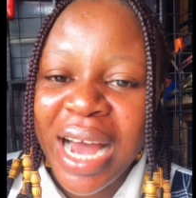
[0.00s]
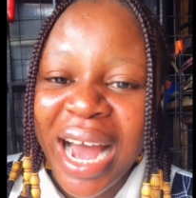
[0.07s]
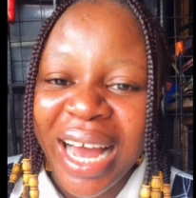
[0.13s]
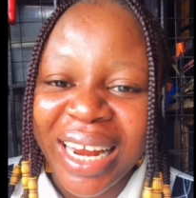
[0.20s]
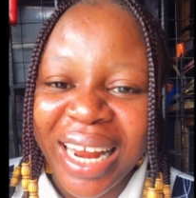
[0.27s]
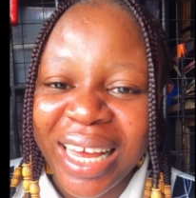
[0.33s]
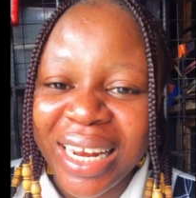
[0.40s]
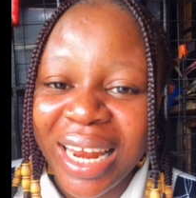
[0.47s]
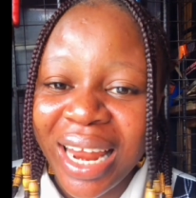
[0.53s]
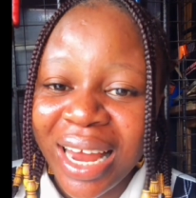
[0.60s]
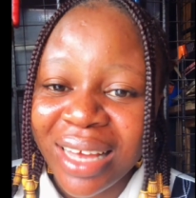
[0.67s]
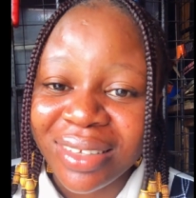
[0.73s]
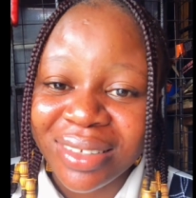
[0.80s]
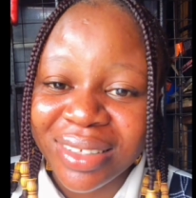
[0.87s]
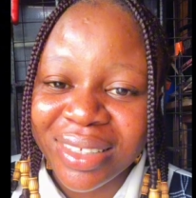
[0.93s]
And at
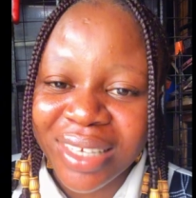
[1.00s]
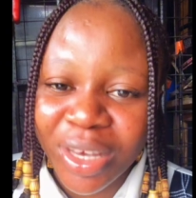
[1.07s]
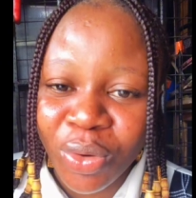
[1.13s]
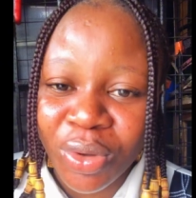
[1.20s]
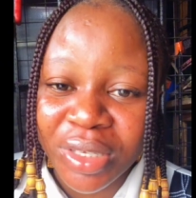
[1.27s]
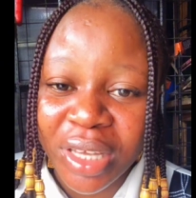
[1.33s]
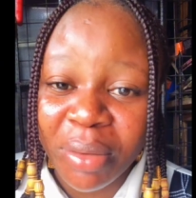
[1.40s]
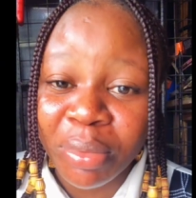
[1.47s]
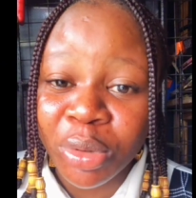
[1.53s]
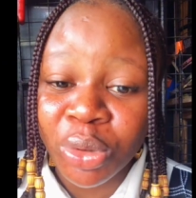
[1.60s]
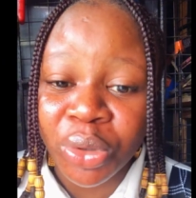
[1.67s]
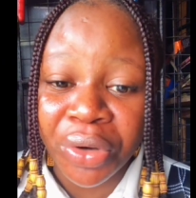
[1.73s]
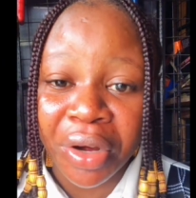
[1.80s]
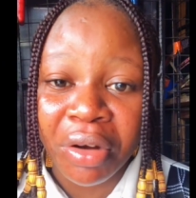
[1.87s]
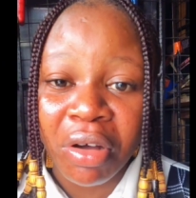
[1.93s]
last, he was able
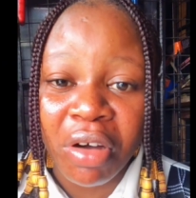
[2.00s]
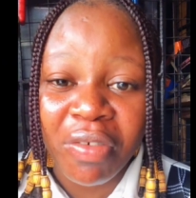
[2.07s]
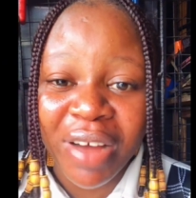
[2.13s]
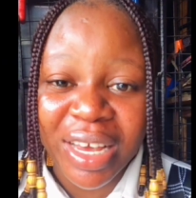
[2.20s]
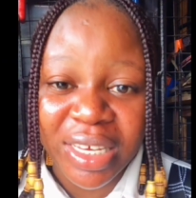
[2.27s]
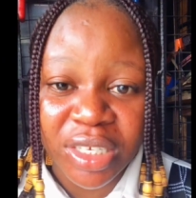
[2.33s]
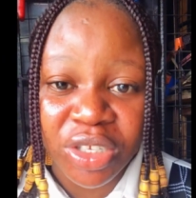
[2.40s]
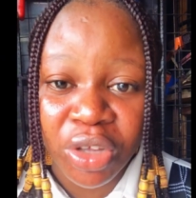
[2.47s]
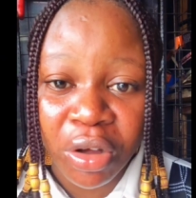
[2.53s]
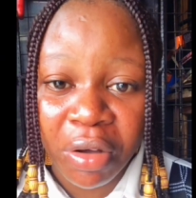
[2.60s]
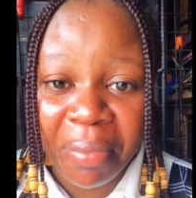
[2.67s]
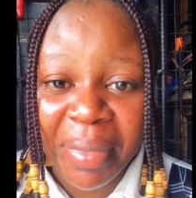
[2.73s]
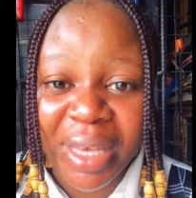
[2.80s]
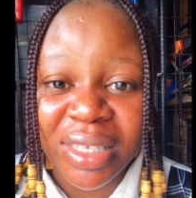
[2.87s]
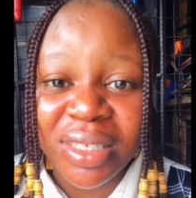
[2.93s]
to recover his
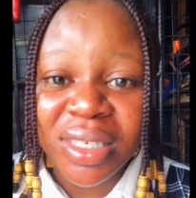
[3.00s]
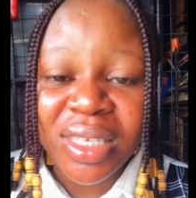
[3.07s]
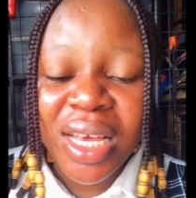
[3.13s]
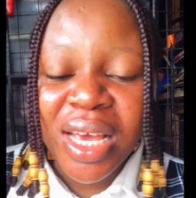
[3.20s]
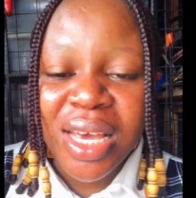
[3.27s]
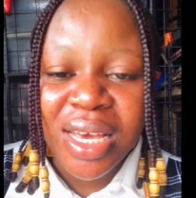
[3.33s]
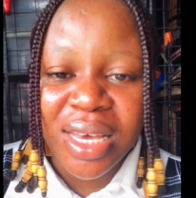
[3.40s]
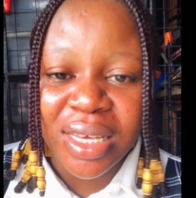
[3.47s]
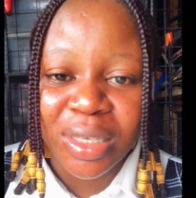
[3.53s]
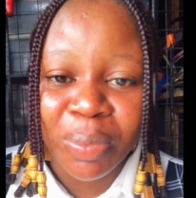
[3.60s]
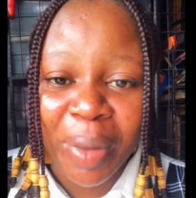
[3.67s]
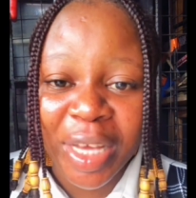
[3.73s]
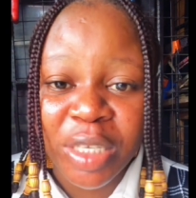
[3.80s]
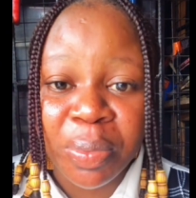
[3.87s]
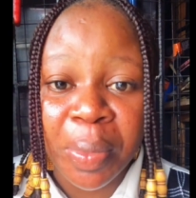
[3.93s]
documents, his
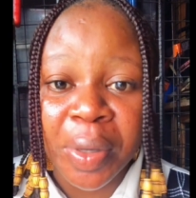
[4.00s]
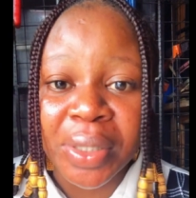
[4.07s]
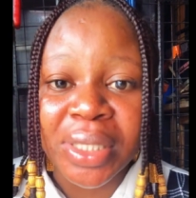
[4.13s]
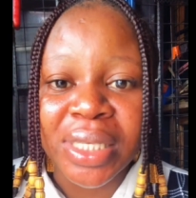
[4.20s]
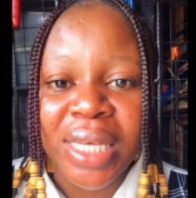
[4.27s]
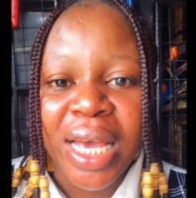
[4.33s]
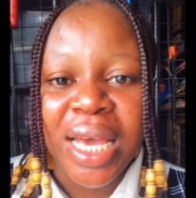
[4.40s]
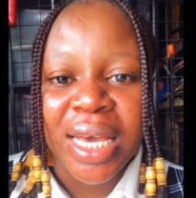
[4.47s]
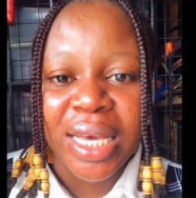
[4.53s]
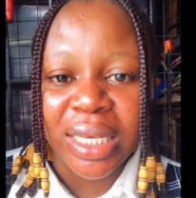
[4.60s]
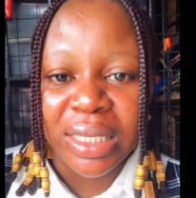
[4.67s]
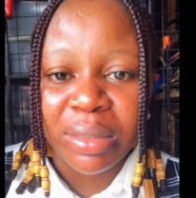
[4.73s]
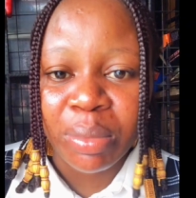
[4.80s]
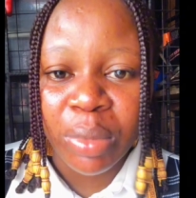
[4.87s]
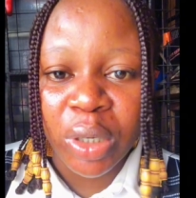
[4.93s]
passport,
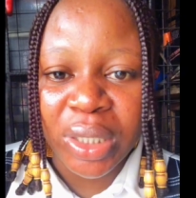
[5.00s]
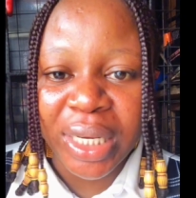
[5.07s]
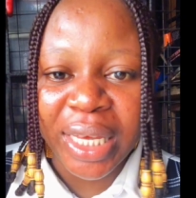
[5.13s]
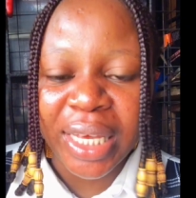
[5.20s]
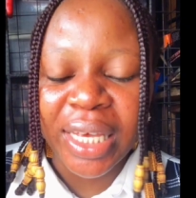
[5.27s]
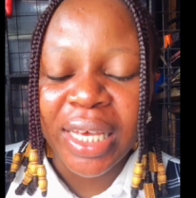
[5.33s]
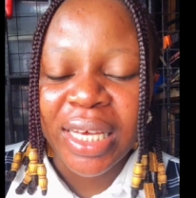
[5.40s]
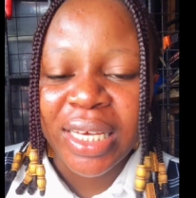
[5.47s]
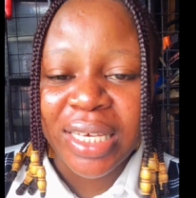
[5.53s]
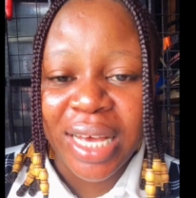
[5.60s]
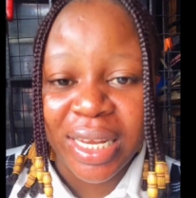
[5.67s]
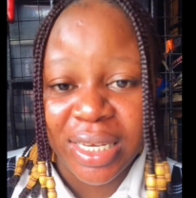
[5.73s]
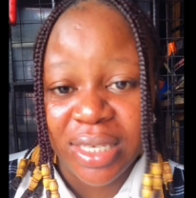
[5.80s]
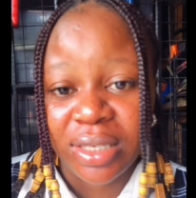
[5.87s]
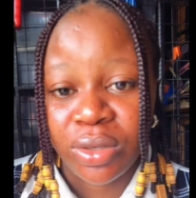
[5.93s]
his money,
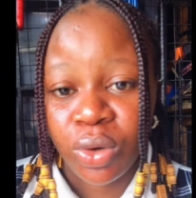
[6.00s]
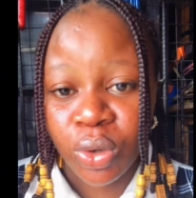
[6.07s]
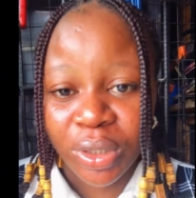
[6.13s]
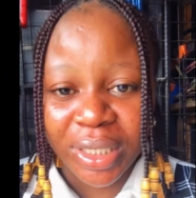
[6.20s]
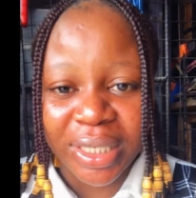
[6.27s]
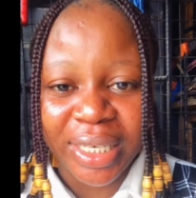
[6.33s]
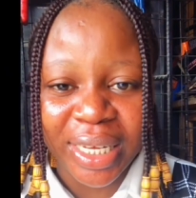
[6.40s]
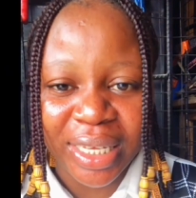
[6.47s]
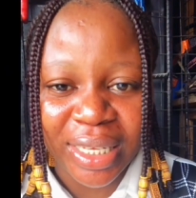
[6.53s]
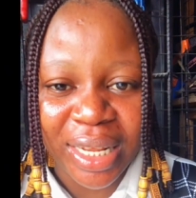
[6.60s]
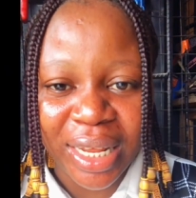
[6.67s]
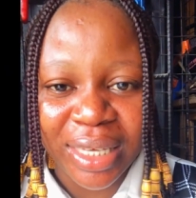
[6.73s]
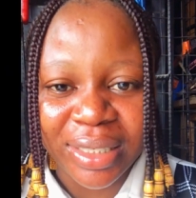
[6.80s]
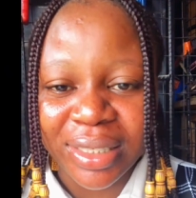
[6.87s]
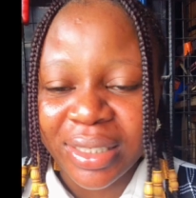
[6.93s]
and his golden
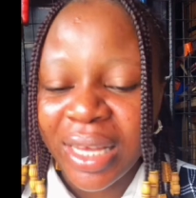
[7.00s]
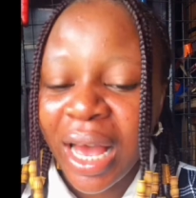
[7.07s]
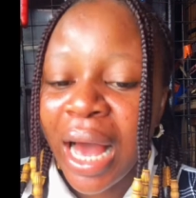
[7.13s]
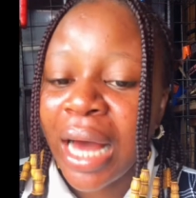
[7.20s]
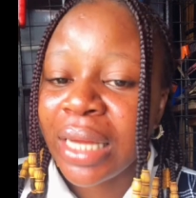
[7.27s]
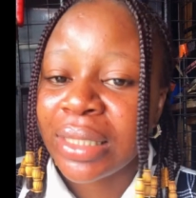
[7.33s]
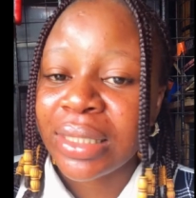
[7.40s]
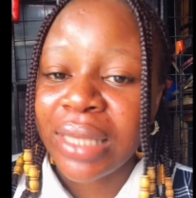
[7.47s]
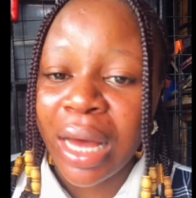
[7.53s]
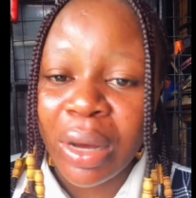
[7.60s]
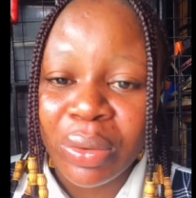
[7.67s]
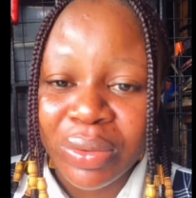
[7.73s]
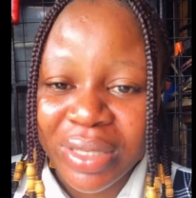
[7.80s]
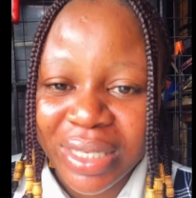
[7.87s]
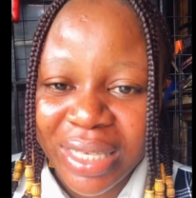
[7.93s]
necklace. And
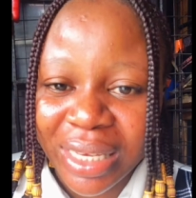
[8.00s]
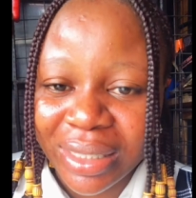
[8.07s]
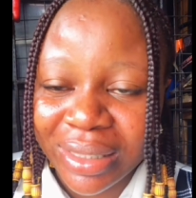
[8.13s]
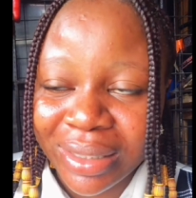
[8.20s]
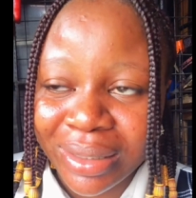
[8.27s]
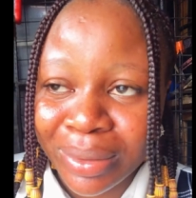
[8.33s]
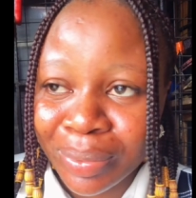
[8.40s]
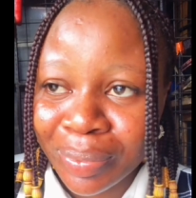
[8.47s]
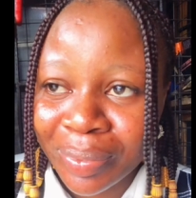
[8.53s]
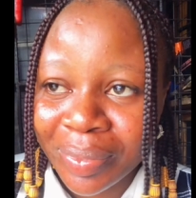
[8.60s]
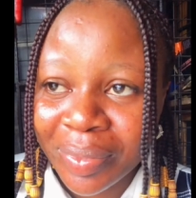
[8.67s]
that was it.